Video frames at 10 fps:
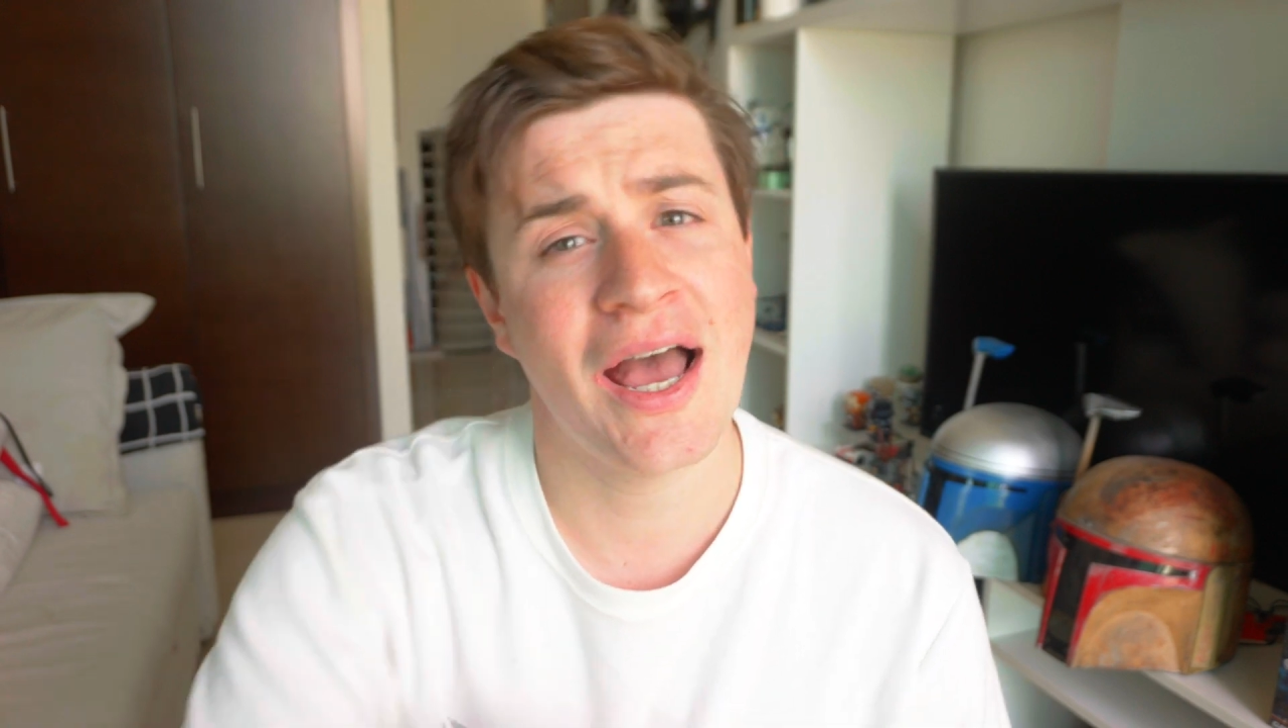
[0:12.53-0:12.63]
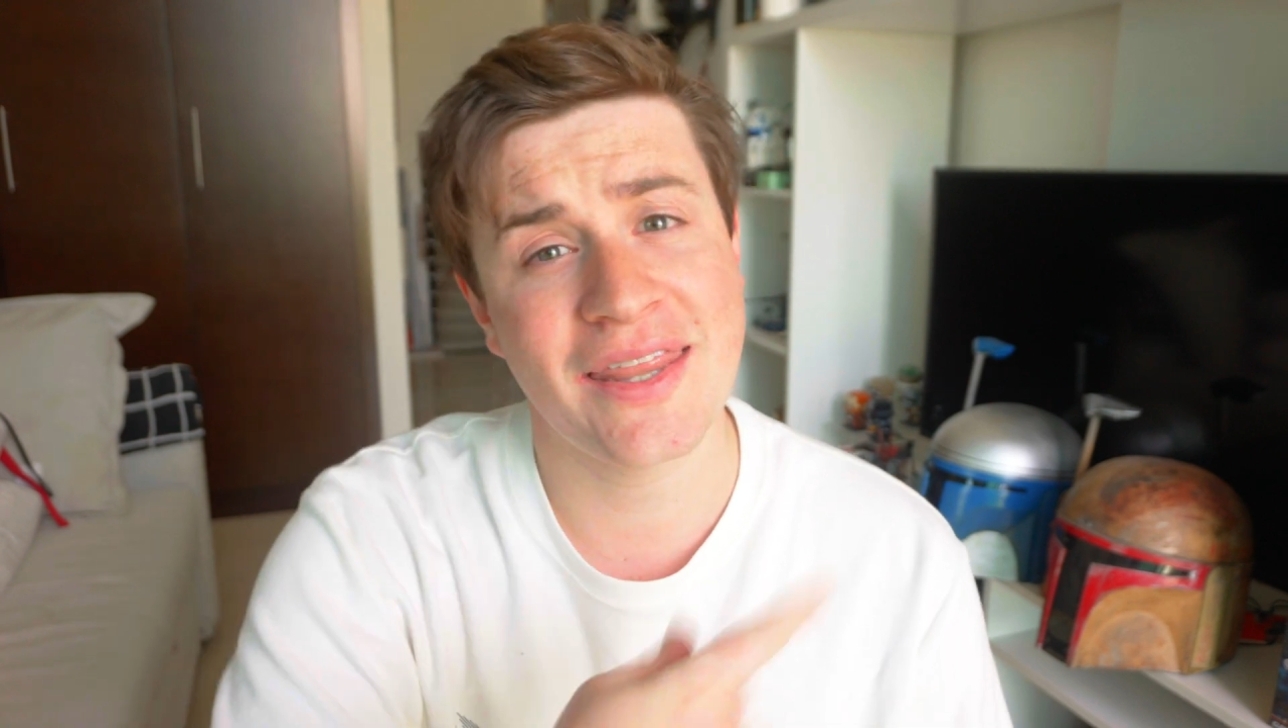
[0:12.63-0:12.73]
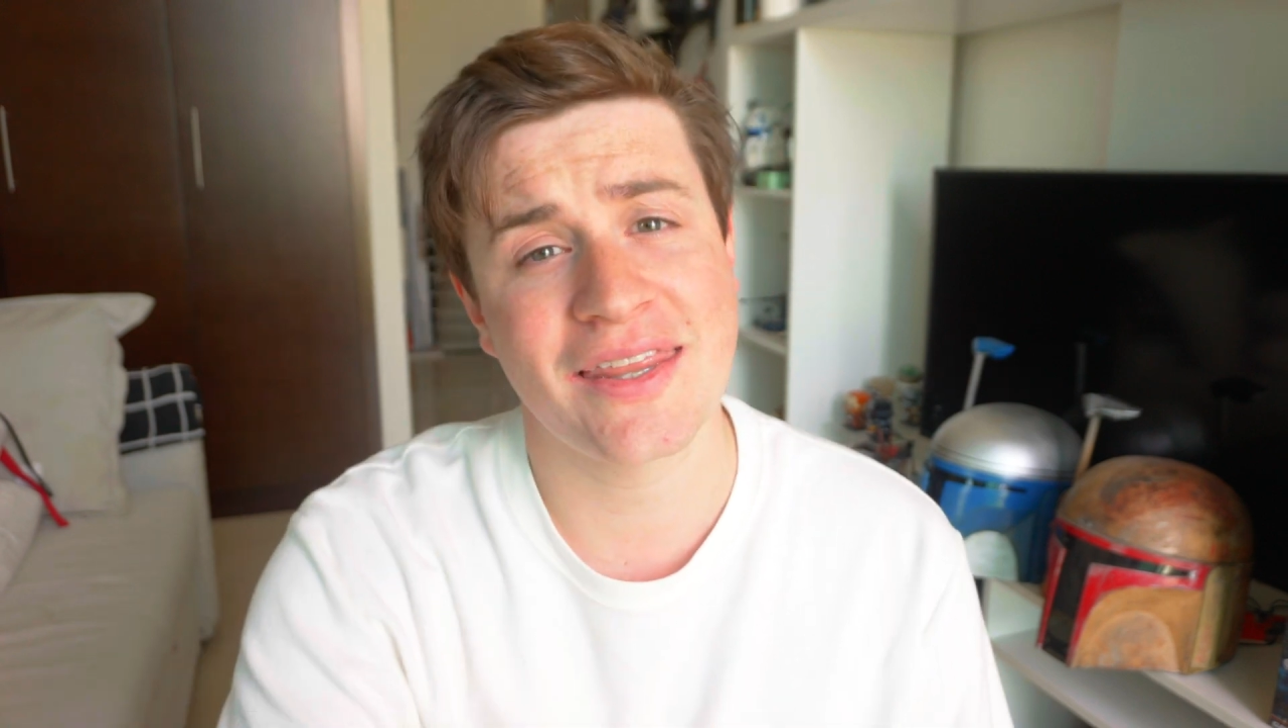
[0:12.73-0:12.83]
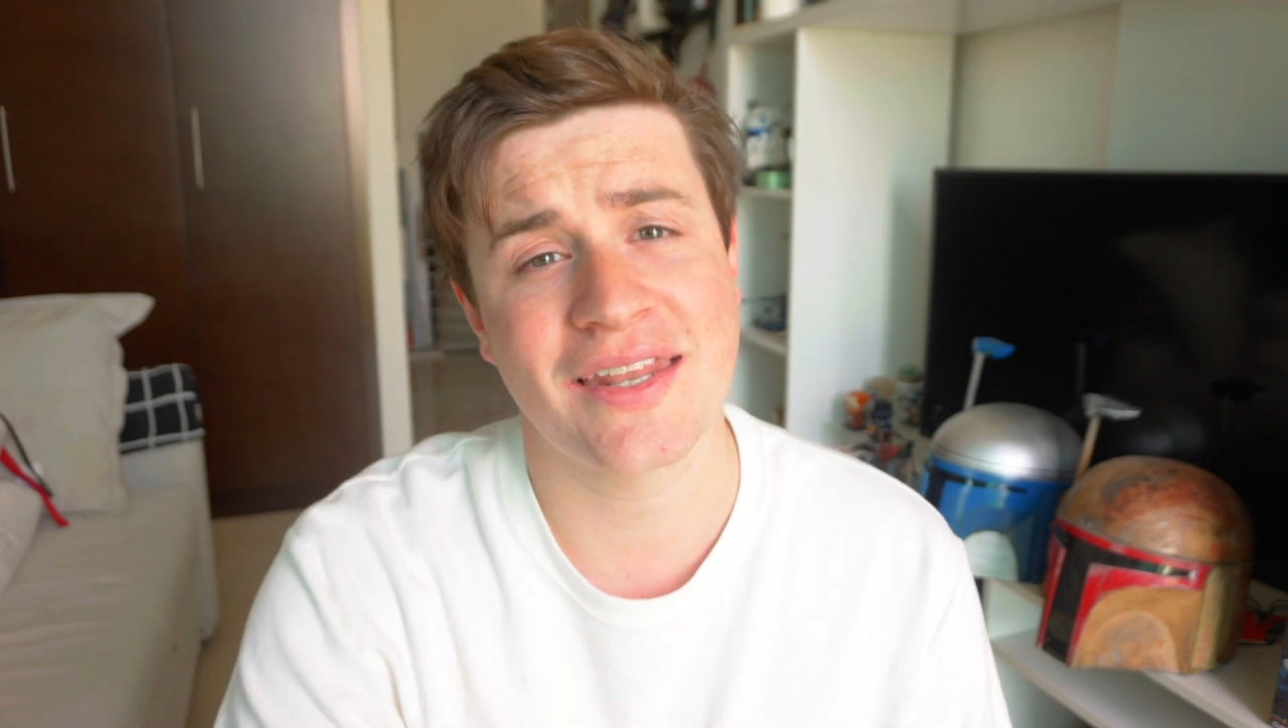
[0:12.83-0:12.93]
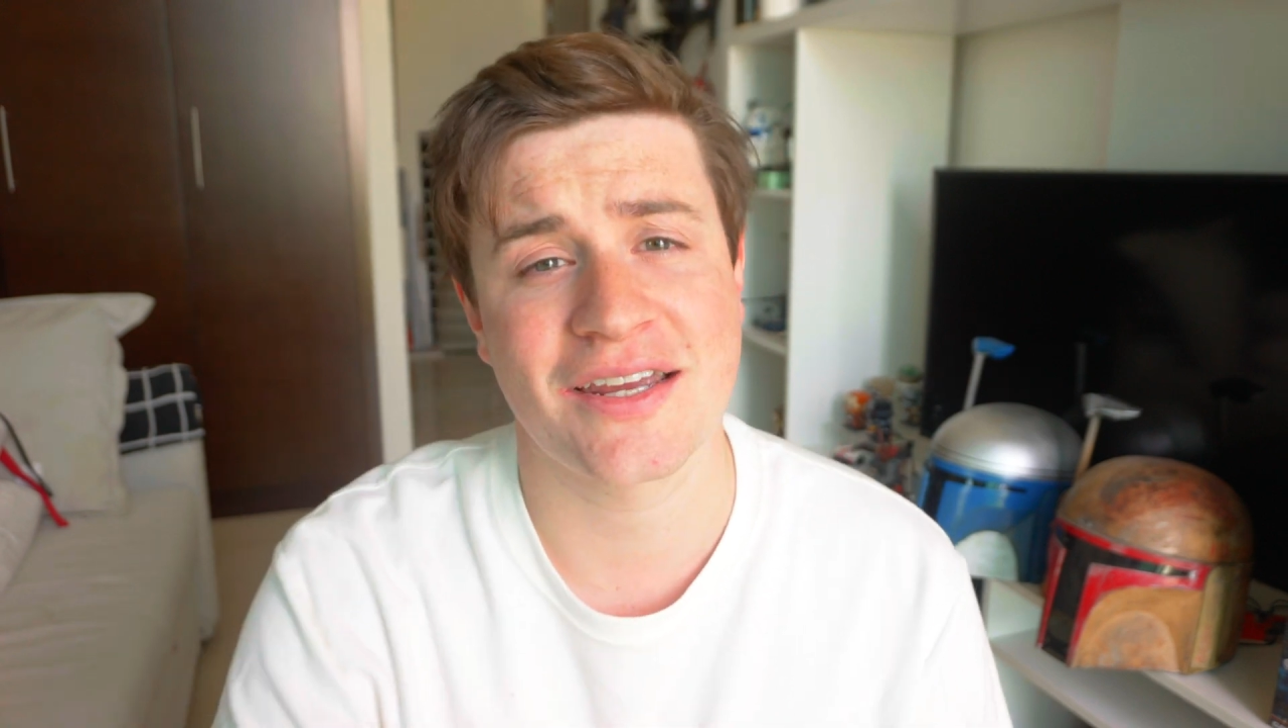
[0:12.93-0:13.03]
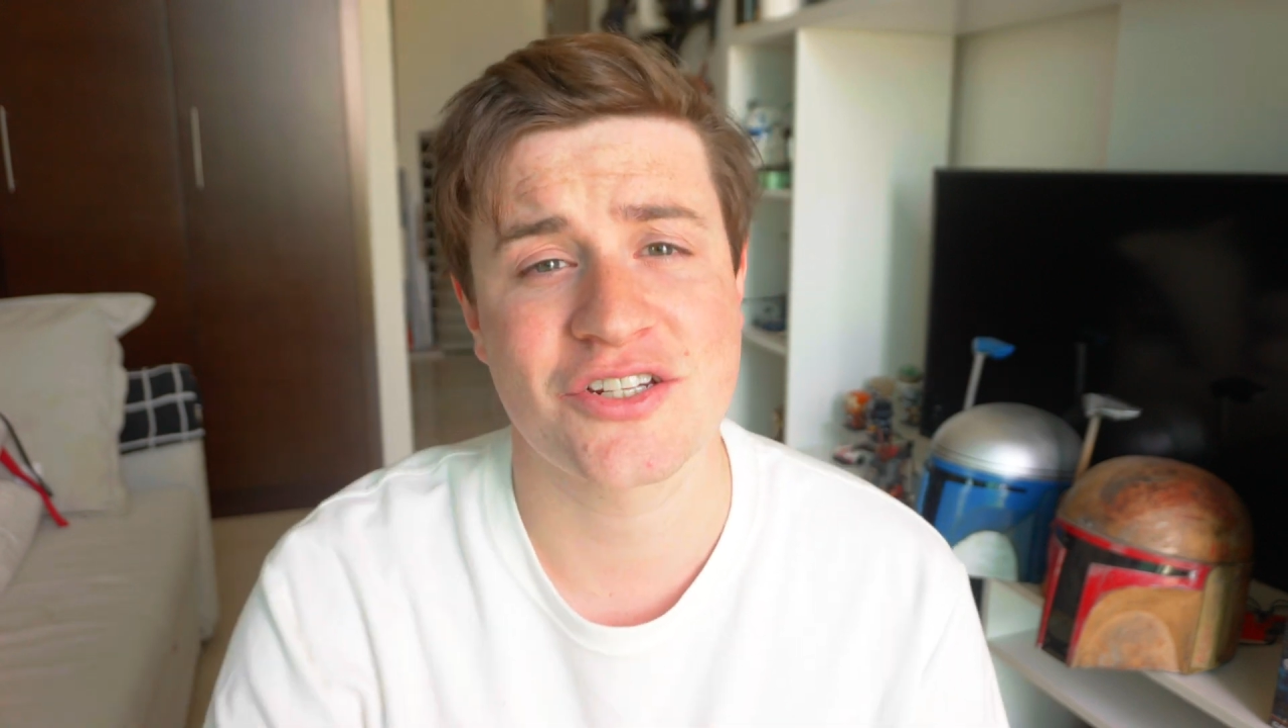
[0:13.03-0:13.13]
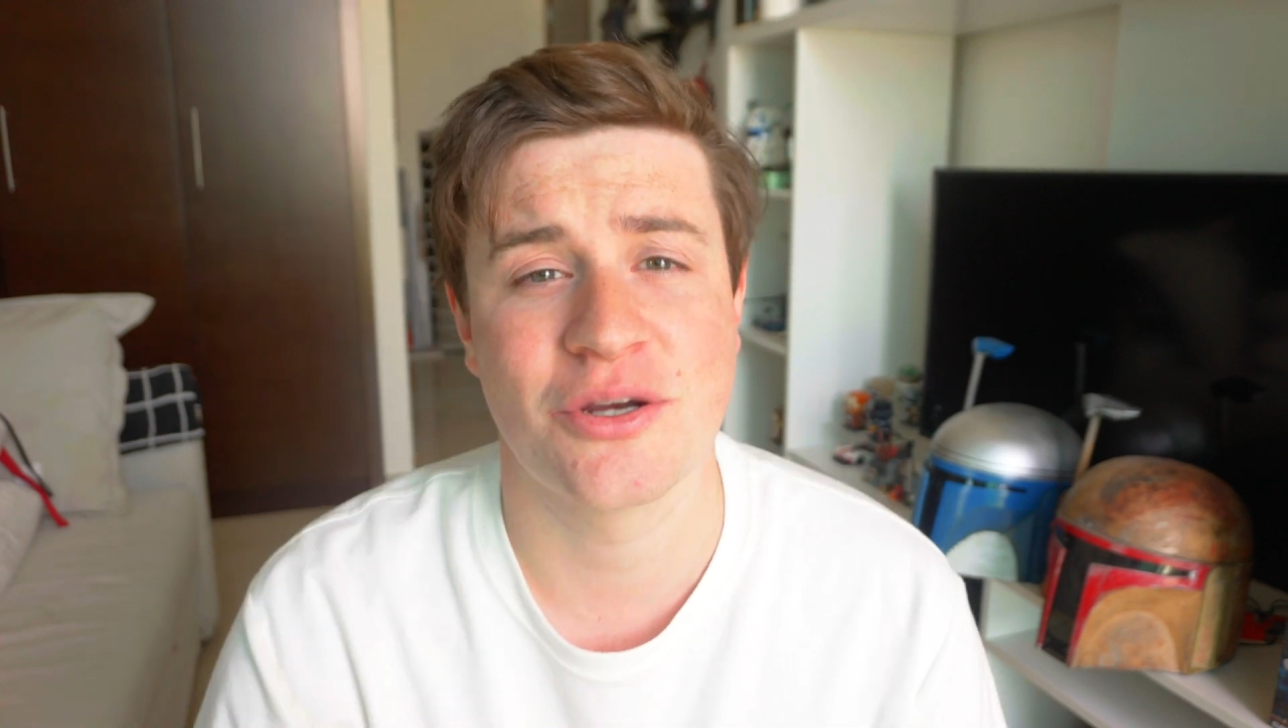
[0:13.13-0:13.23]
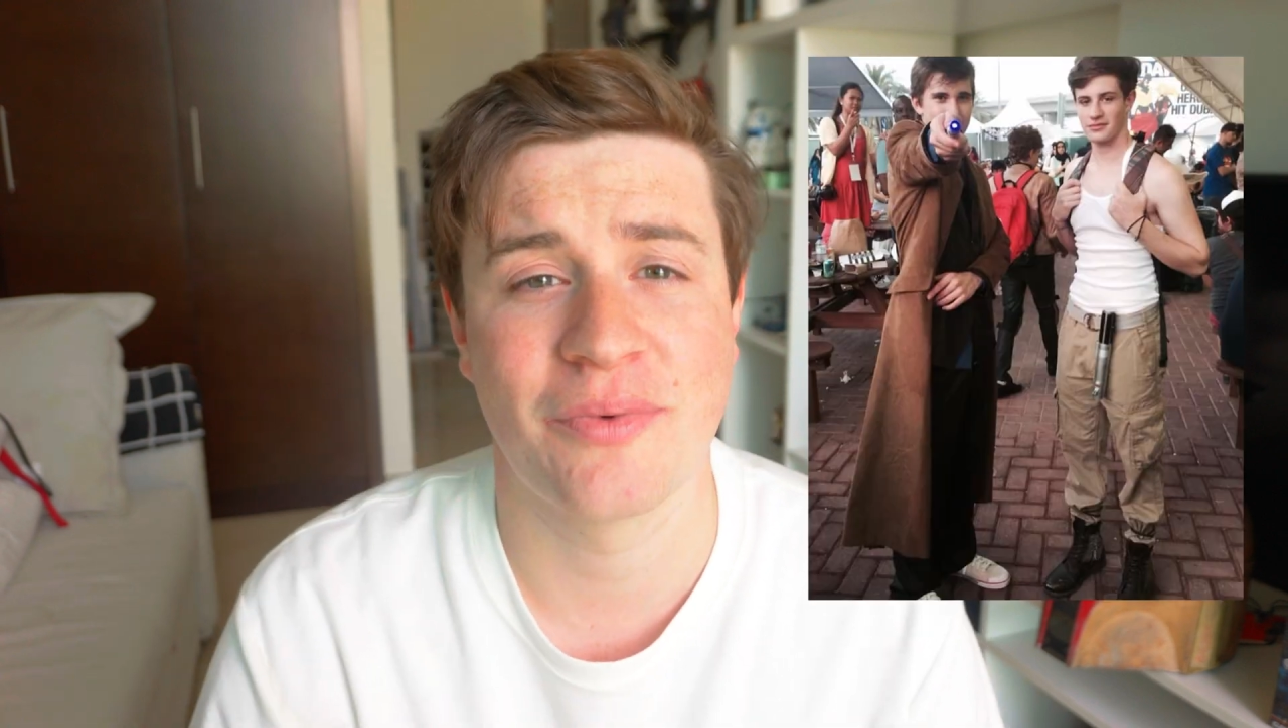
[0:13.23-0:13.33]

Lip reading: And then the next year